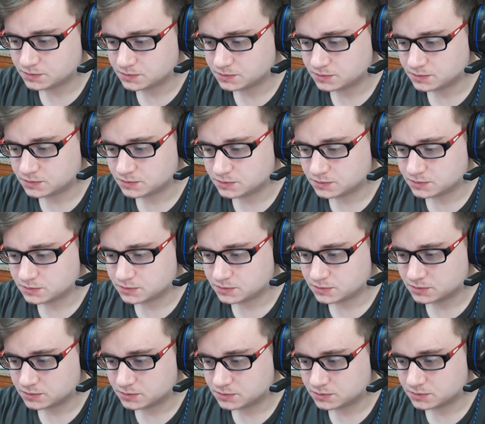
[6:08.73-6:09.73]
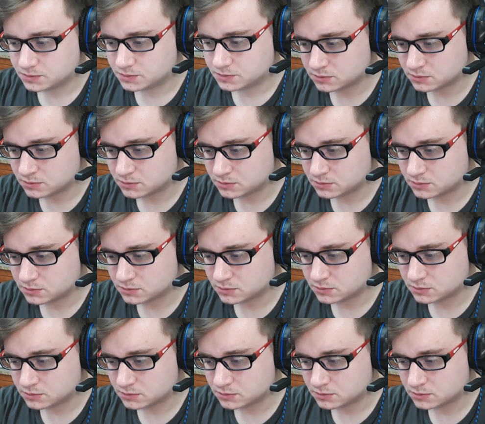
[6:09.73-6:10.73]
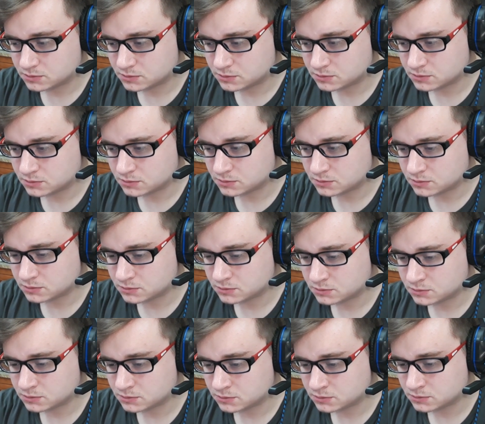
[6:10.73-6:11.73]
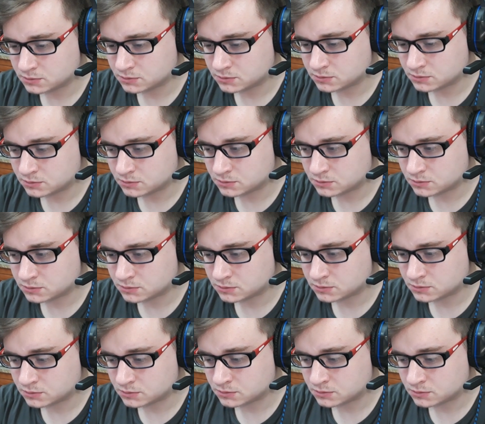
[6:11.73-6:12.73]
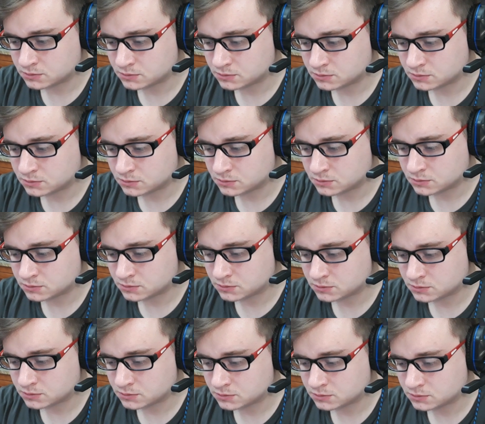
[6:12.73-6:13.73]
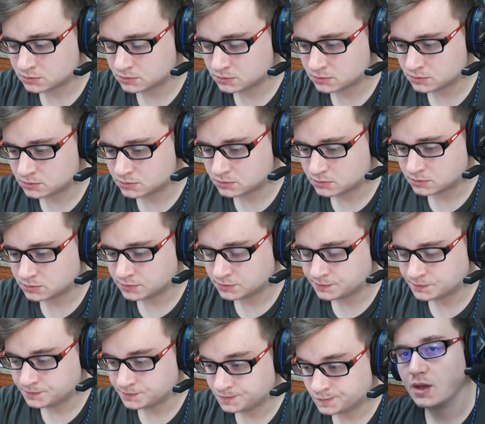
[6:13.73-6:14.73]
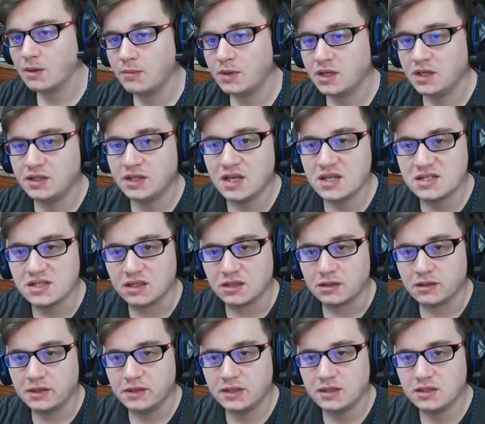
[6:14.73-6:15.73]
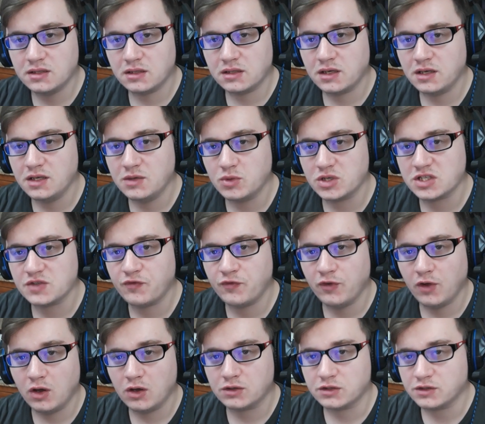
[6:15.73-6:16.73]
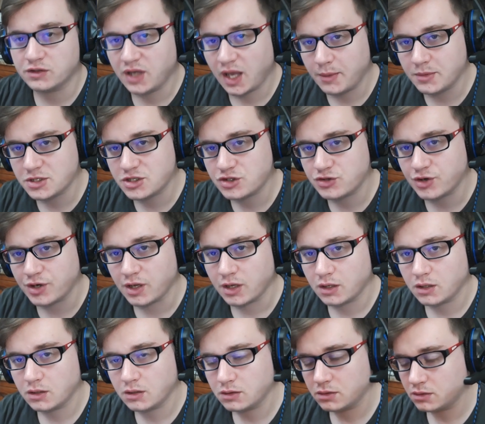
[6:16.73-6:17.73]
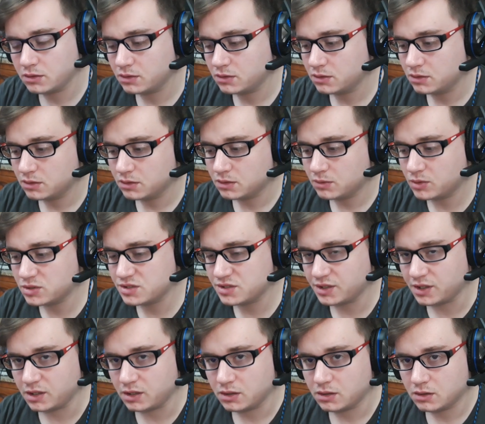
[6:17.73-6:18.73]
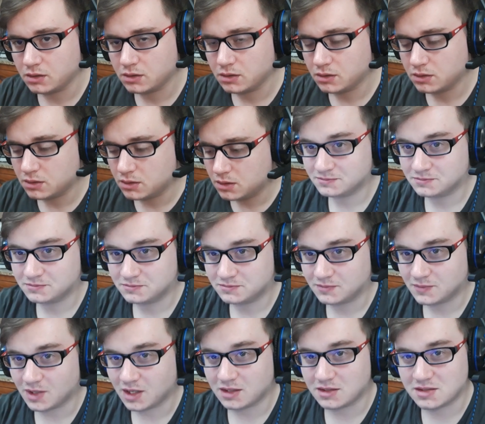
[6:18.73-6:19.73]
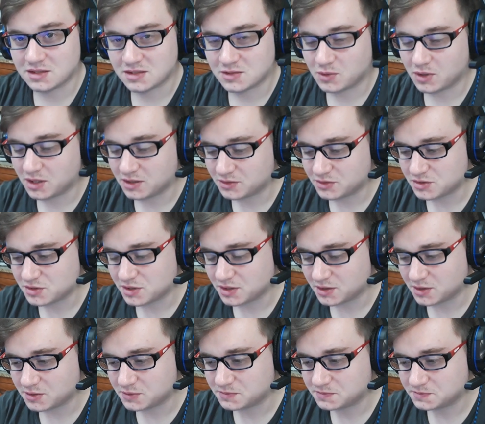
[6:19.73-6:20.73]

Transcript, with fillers: Not anymore. What's this? lab safety equipment. We're also going to have an emergency eye wash station. But he doesn't. He didn't. He was flunked chemistry, wasn't he? This is quite interesting.